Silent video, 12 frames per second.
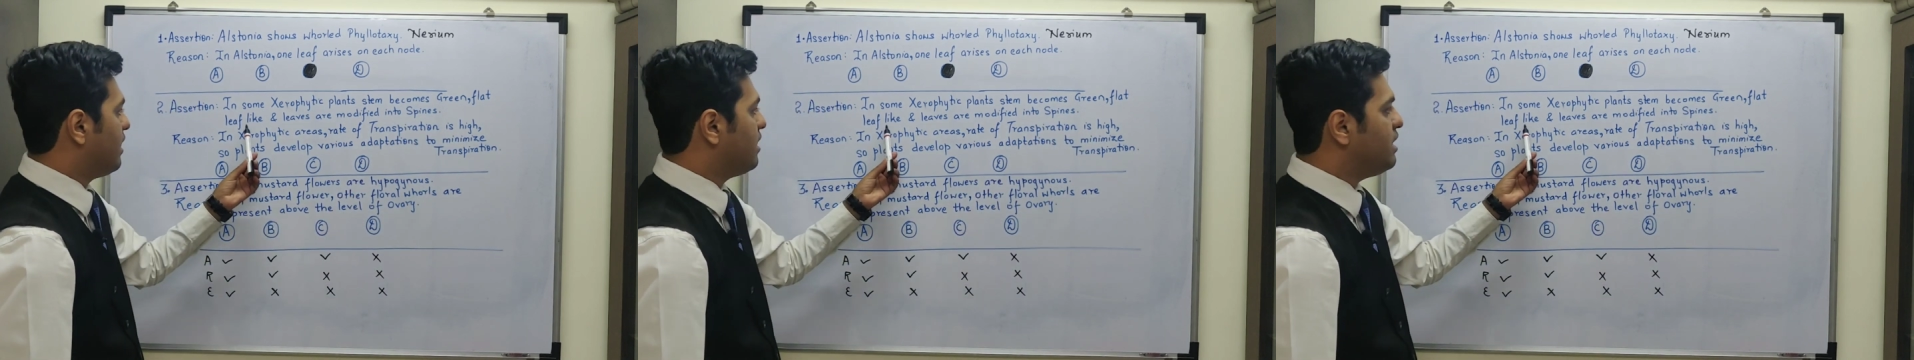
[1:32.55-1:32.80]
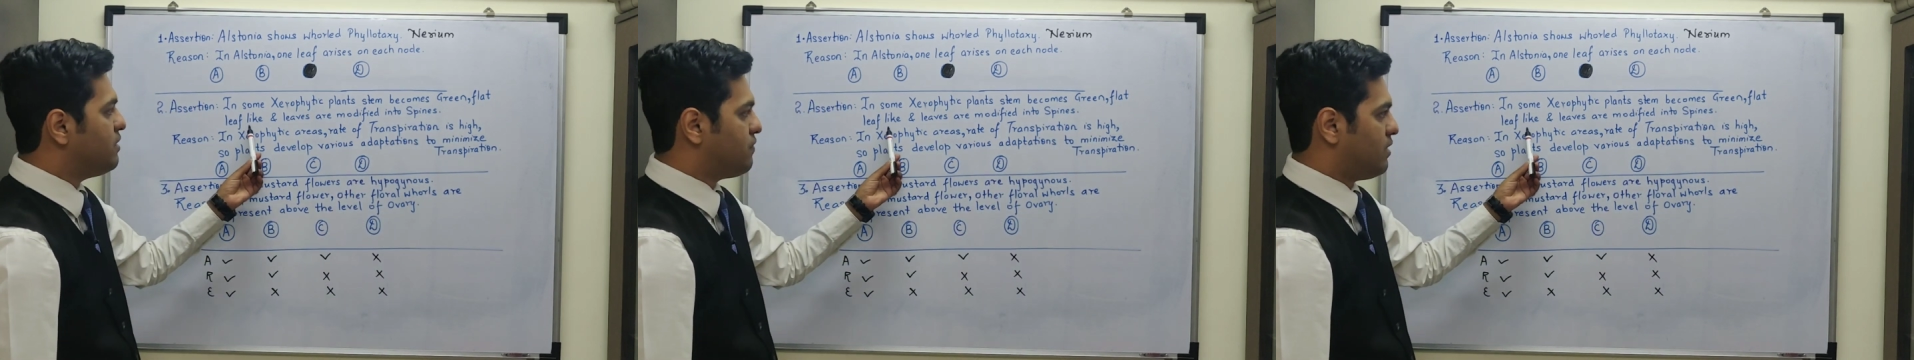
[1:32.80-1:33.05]

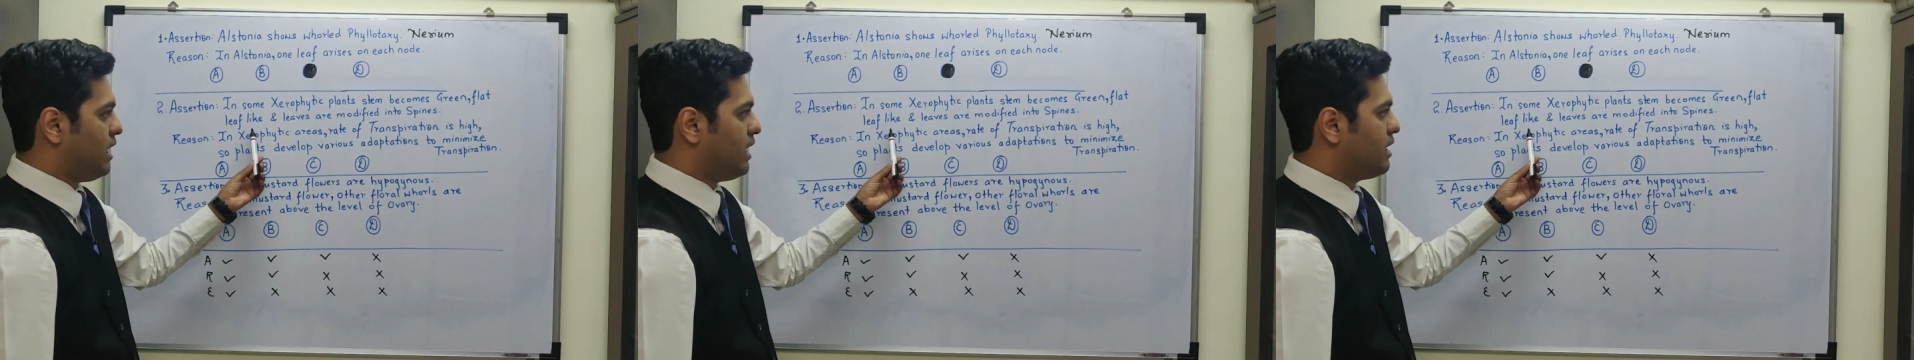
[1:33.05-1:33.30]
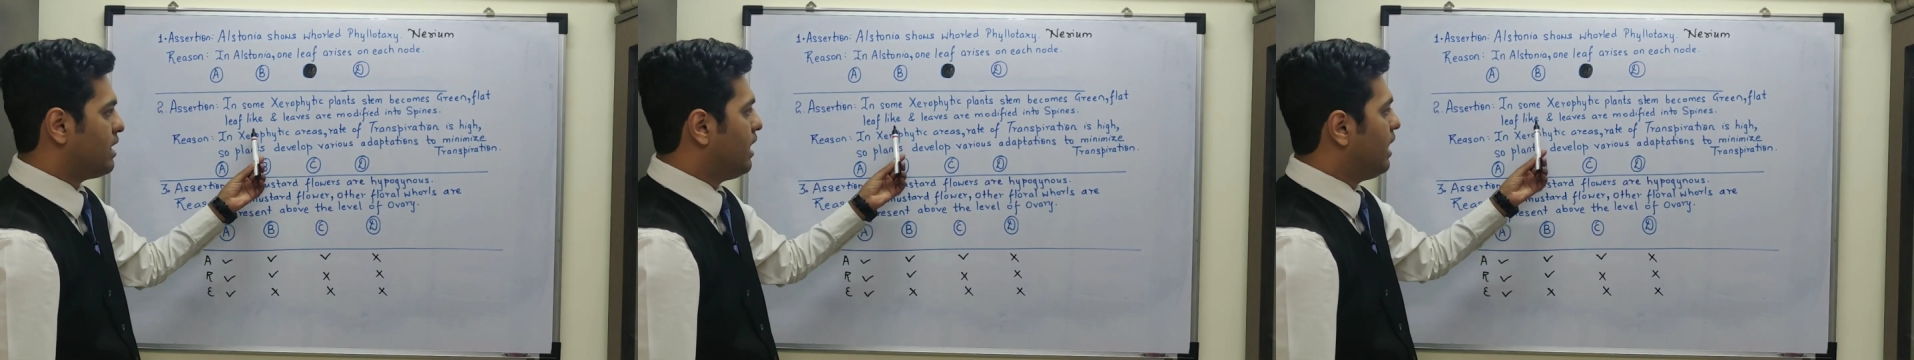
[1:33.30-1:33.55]

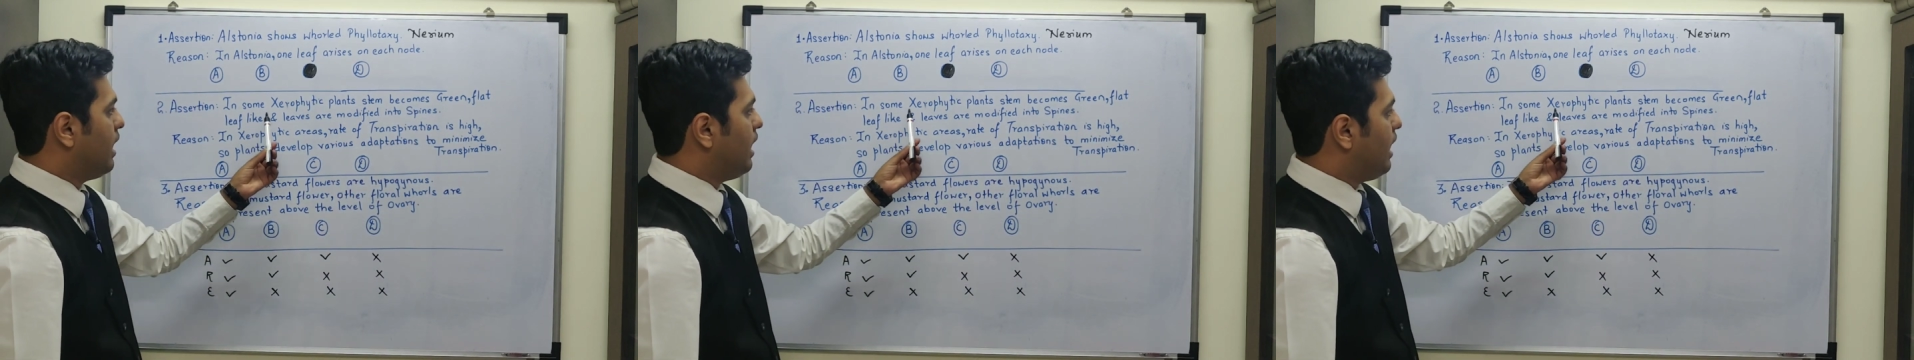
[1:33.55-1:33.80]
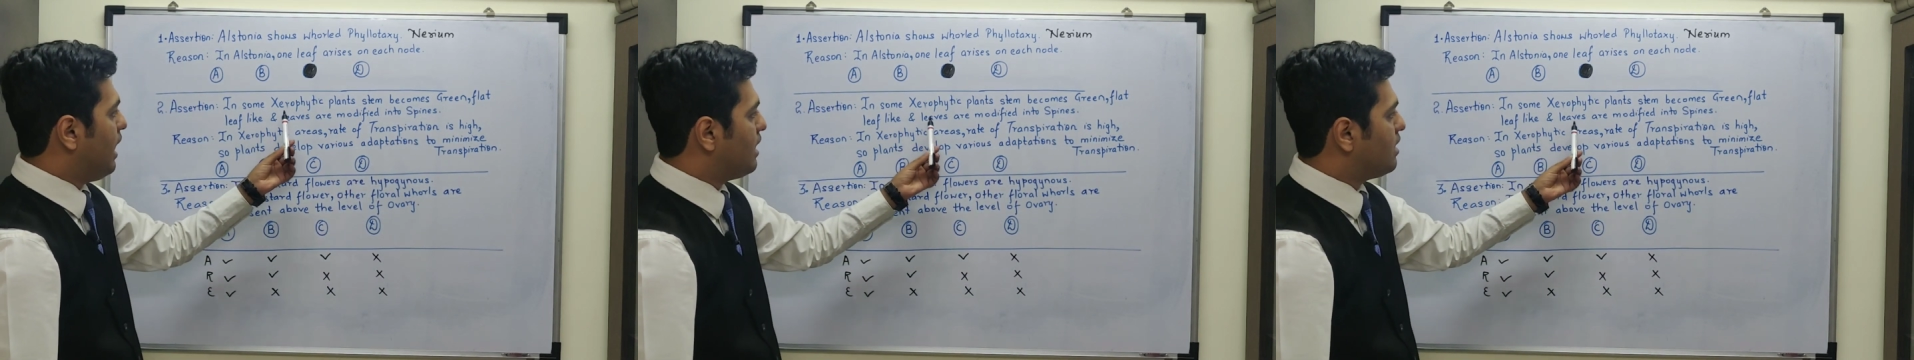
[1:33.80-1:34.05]
leaf-like,
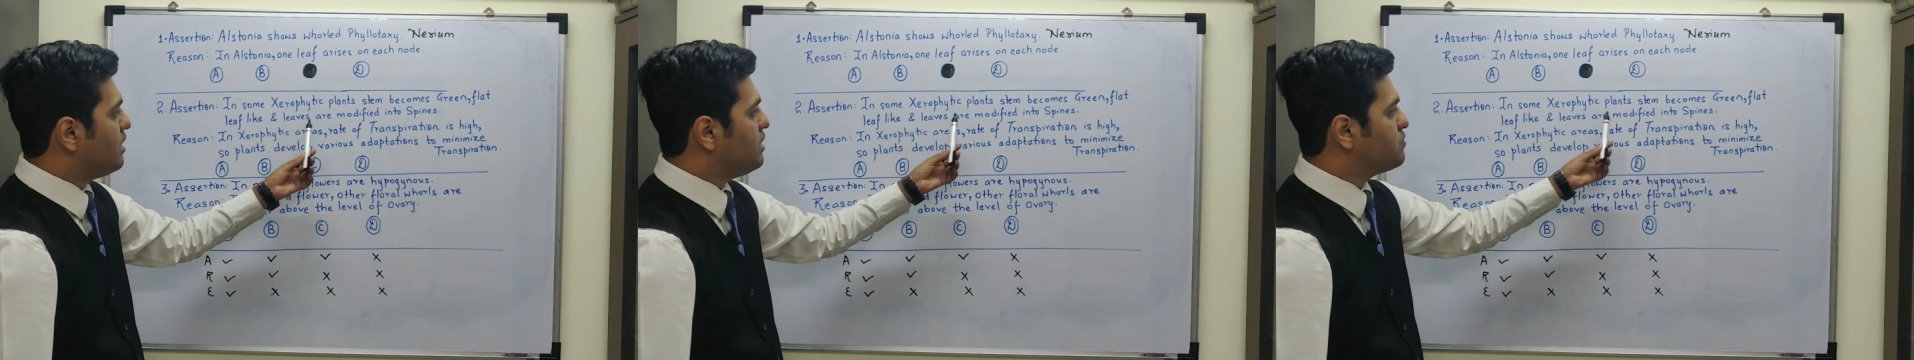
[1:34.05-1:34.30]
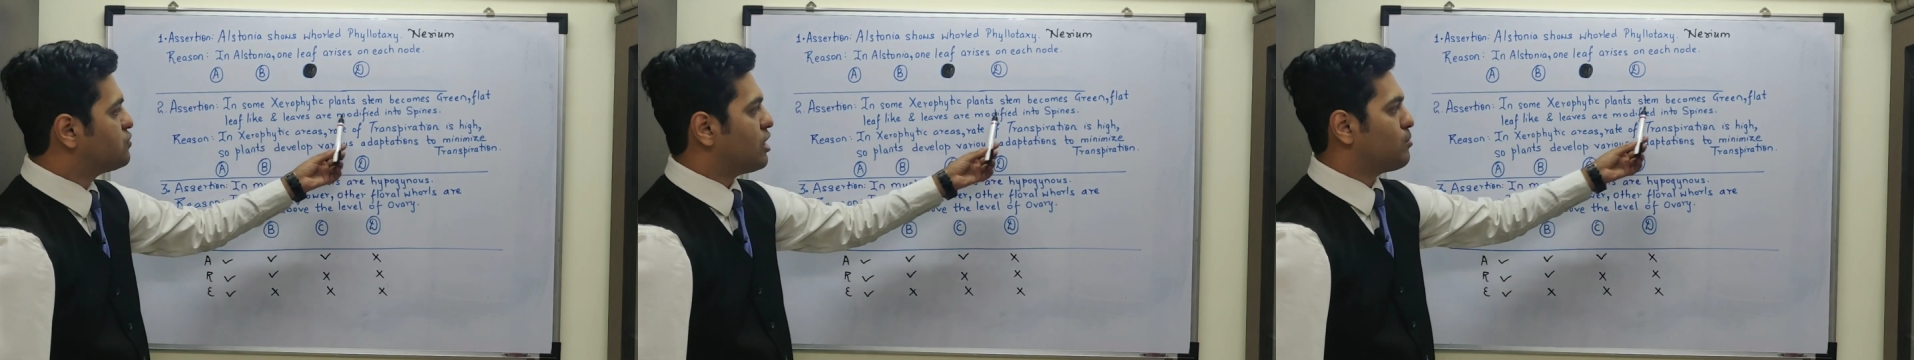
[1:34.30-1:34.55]
and
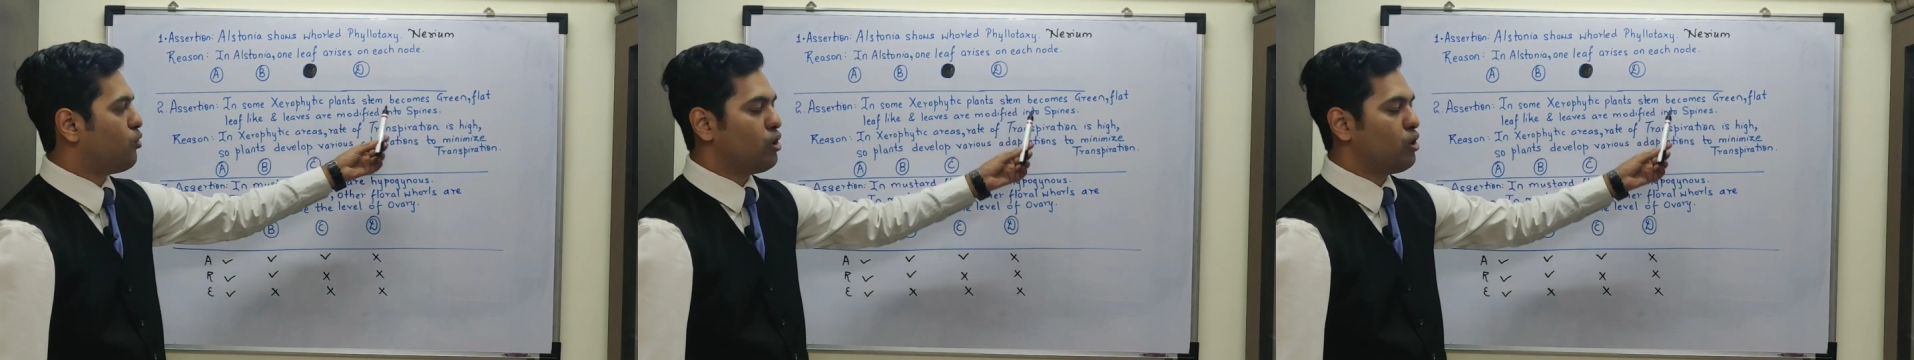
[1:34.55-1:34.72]
leaves are